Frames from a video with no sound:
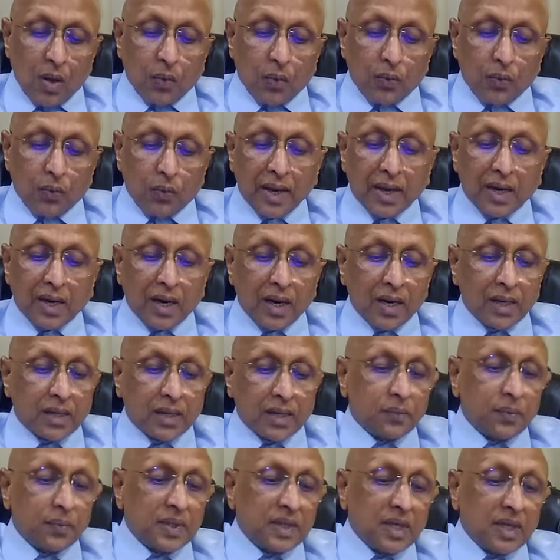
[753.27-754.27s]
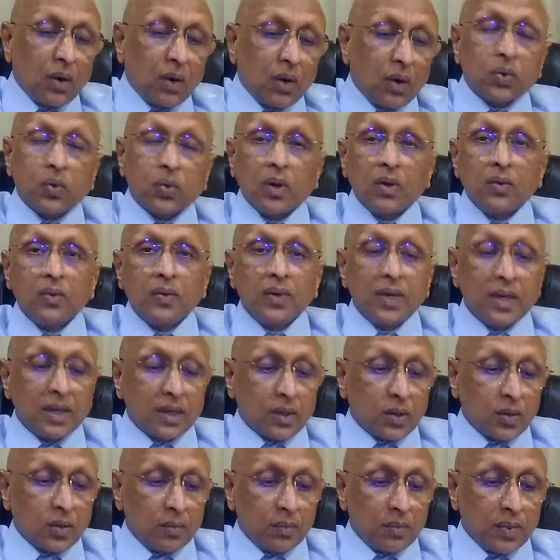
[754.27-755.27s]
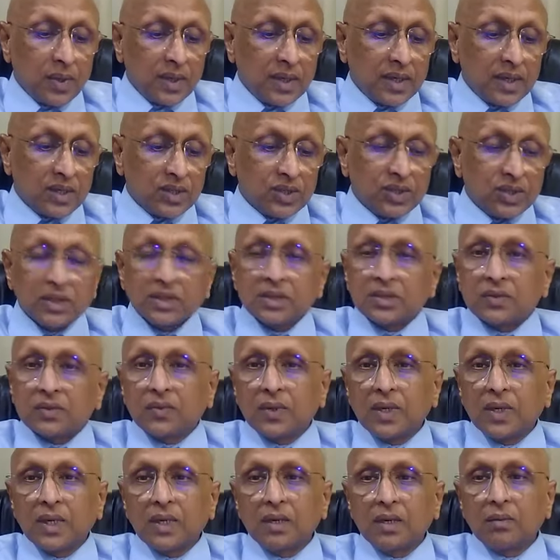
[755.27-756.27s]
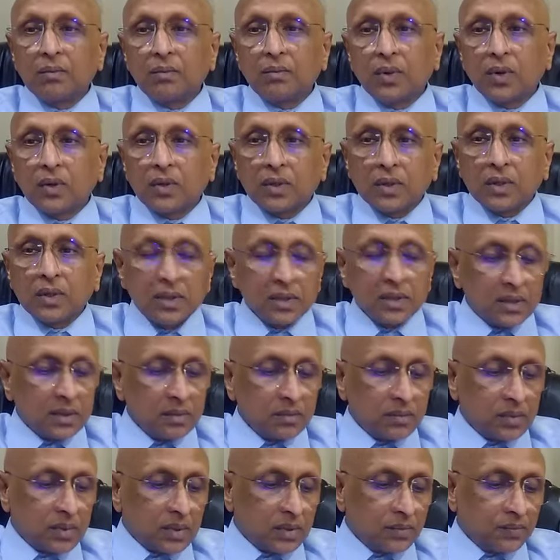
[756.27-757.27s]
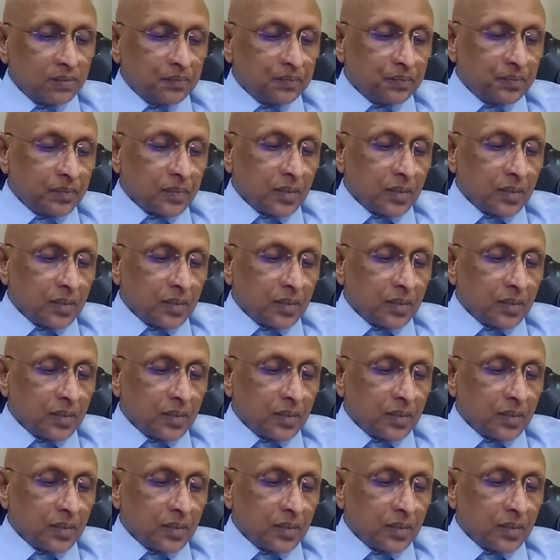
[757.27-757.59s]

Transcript: Weak heart without valvular complications, very important symptom.